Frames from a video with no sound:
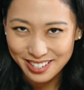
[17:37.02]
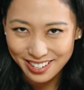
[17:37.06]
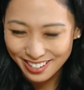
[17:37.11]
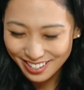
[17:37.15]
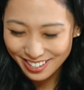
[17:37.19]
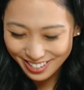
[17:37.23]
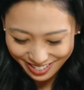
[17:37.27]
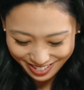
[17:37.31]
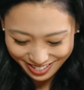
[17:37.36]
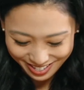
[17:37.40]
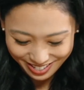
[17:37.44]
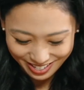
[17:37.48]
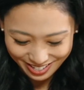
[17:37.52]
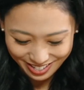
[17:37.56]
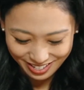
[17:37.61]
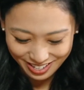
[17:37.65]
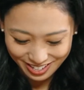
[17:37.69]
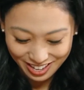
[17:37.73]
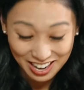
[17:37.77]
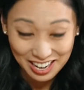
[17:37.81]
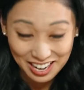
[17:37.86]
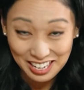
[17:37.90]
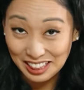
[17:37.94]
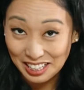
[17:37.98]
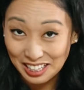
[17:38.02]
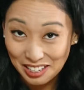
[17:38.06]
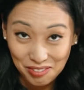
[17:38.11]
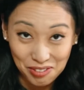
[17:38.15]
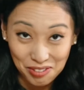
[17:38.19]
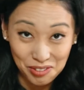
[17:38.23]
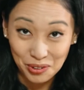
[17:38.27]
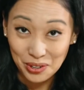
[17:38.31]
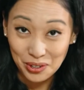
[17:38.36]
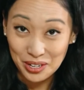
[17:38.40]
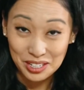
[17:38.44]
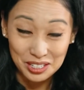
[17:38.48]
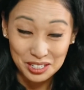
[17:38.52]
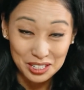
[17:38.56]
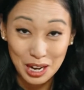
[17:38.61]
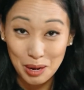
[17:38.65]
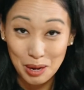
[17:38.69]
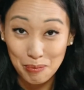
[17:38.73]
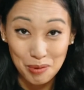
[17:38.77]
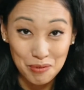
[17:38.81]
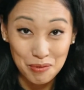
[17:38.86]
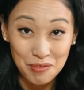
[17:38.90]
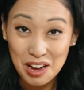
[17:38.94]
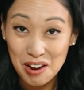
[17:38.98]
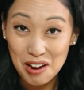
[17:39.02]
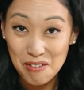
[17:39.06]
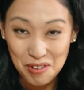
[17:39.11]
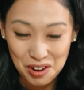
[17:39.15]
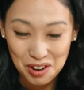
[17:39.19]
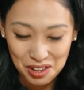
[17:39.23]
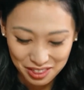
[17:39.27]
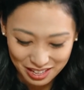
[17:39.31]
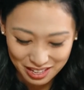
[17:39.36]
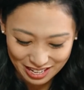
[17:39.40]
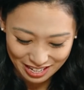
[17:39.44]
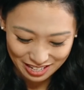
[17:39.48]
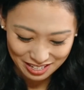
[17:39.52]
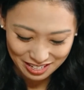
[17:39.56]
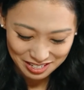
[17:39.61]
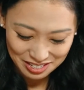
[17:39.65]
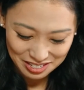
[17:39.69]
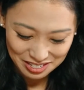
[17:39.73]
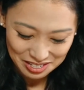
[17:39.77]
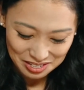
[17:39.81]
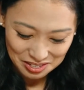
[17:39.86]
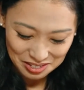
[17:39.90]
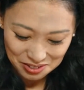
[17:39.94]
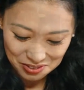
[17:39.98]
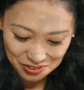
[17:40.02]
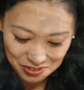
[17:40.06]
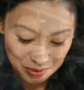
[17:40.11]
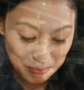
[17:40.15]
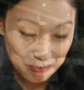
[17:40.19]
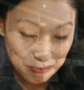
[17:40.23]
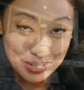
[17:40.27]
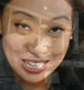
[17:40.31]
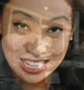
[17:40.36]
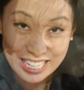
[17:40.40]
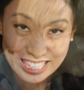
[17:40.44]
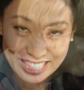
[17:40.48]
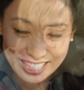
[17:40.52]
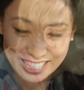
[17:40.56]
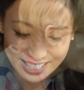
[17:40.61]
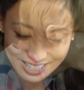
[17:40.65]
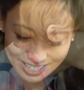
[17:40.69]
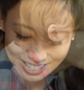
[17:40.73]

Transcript: sauce that I love throwing on top of everything, from pizza.